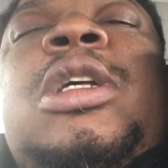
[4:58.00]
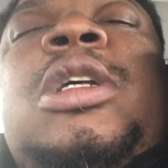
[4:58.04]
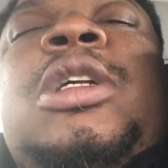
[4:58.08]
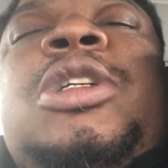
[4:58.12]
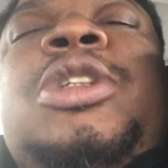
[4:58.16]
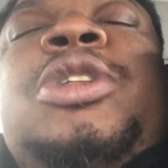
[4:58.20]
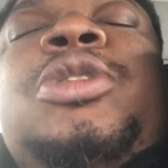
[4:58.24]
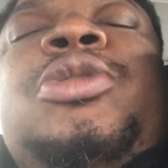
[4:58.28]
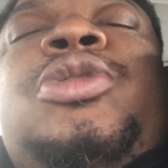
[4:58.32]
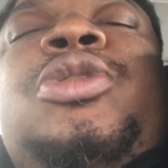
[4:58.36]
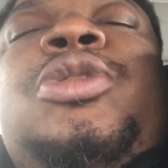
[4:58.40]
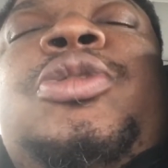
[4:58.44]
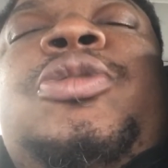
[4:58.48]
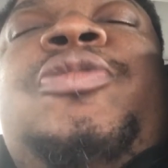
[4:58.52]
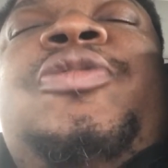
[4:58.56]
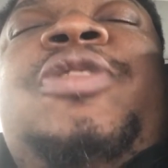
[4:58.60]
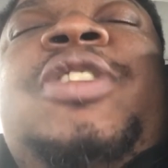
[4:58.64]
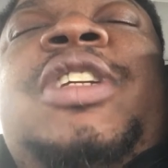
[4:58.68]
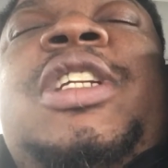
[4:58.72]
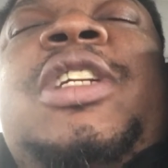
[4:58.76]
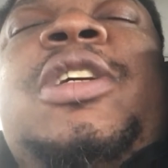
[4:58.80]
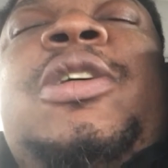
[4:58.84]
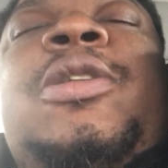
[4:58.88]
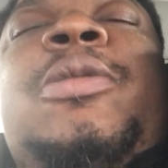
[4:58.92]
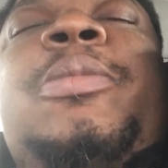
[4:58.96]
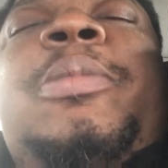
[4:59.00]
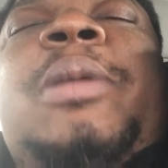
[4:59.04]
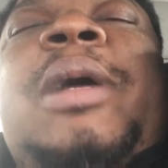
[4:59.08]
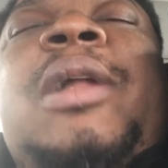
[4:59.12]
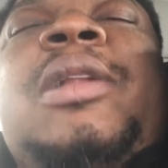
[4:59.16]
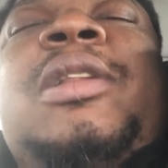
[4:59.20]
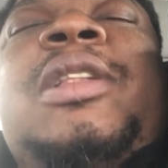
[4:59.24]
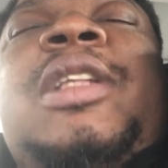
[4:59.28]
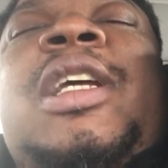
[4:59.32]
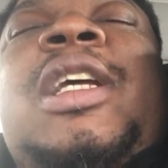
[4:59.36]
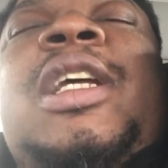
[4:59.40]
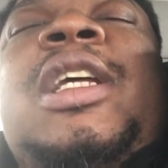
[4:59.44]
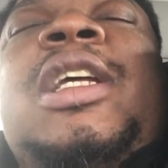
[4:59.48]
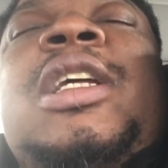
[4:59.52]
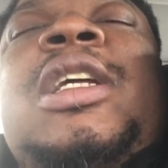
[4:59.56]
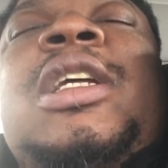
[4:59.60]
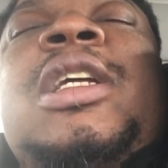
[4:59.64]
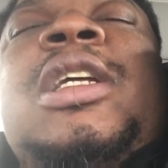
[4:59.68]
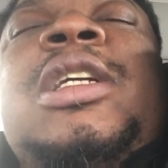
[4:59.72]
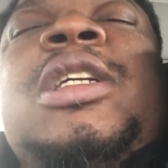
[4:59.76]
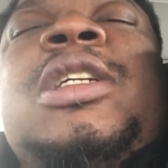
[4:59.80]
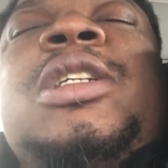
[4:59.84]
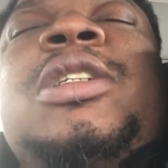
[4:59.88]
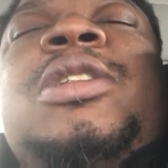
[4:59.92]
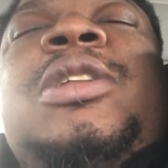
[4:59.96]
YouTube video about that.
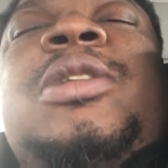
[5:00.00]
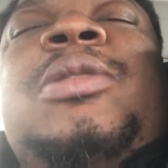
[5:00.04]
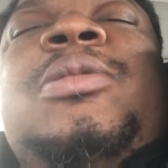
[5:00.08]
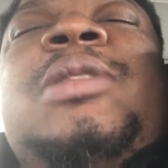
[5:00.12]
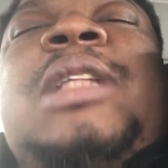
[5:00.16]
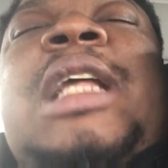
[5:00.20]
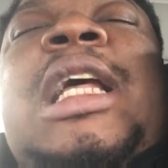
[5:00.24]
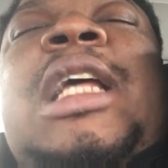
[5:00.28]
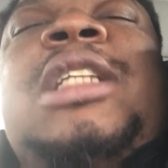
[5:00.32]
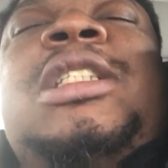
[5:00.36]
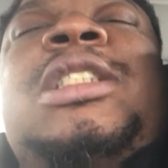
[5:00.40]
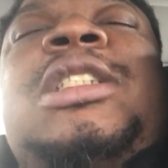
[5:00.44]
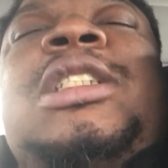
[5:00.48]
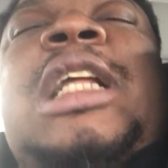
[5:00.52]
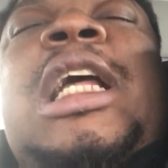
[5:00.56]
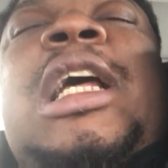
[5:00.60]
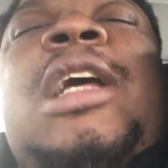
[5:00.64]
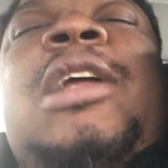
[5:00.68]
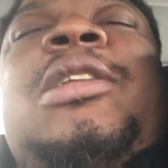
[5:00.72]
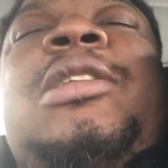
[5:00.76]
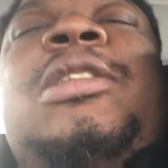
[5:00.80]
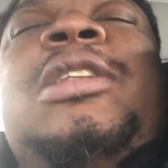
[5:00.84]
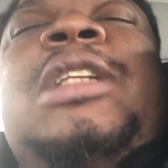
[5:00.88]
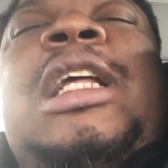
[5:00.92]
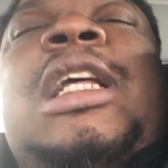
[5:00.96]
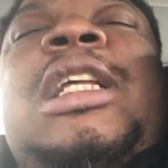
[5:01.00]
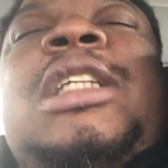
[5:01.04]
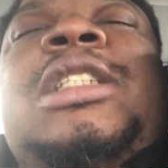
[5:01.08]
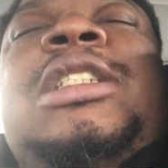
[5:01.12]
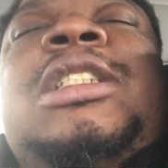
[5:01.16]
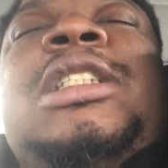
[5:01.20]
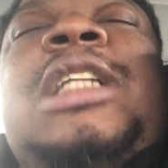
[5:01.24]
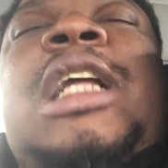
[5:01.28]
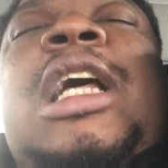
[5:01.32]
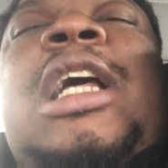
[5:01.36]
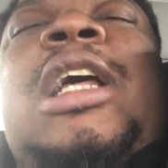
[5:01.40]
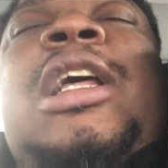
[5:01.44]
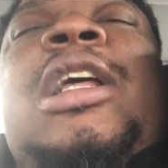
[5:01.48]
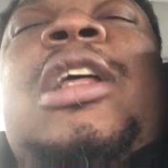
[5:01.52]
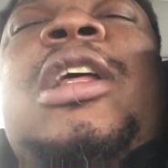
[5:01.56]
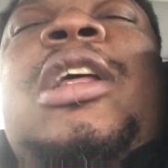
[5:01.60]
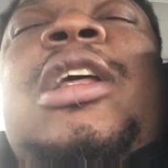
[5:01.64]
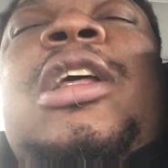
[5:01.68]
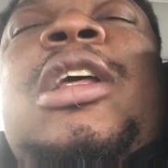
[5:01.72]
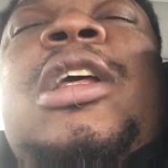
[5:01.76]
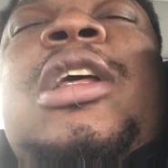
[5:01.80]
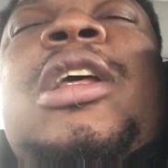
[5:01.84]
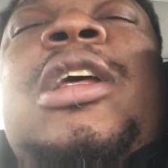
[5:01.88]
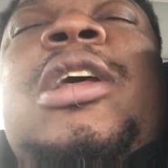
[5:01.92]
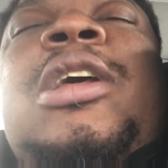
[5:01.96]
That's not
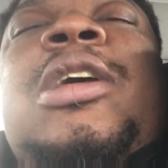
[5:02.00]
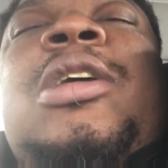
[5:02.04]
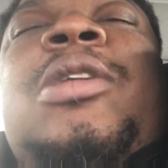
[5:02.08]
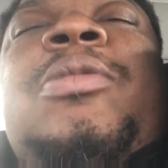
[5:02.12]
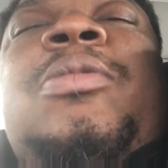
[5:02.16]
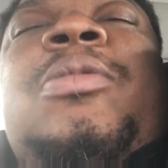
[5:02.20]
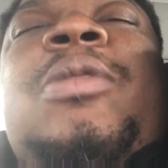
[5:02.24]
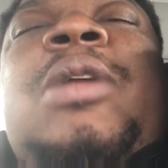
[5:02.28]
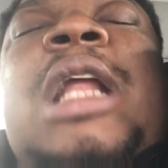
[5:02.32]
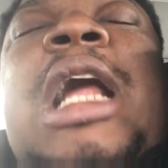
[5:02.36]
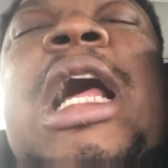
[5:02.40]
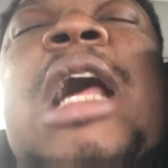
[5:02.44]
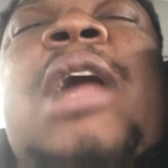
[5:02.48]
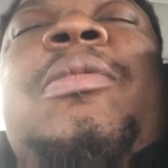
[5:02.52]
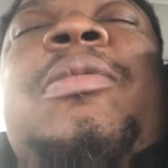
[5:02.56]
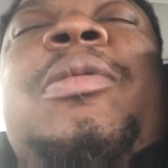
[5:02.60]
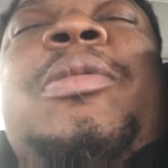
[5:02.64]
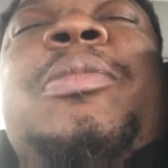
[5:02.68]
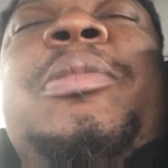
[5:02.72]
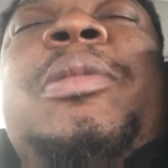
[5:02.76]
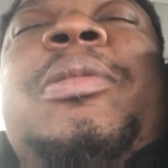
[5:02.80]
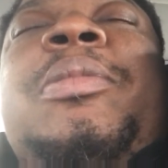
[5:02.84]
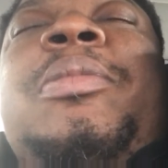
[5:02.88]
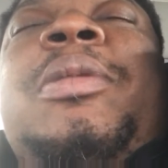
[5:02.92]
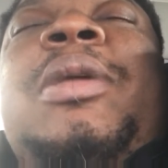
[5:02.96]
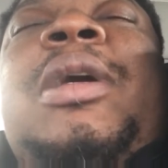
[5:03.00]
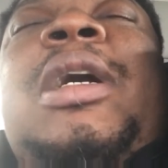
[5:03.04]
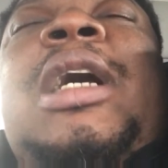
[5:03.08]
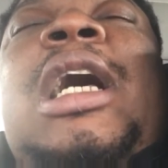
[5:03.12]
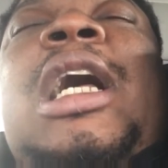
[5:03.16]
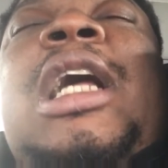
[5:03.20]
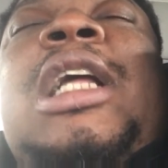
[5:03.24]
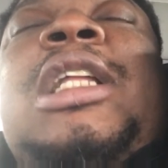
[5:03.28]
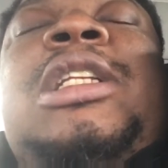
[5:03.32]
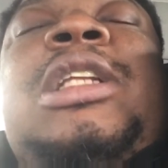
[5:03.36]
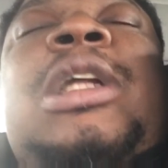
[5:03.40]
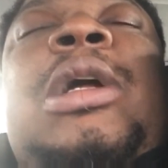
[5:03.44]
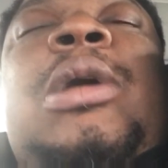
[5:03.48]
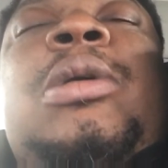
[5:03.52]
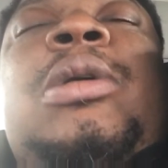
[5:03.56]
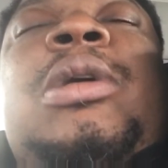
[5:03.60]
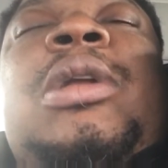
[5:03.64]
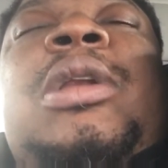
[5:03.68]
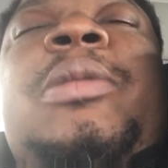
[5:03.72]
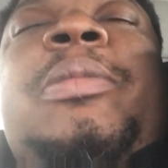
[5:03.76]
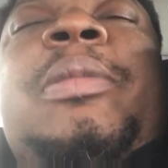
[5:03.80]
what I remember God talking